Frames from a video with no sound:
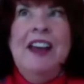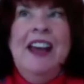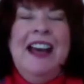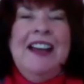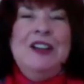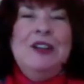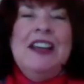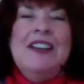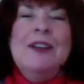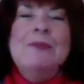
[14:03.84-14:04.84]
How do you
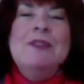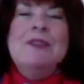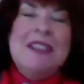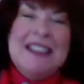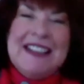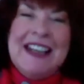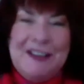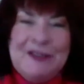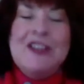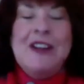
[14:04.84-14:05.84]
get them to be safe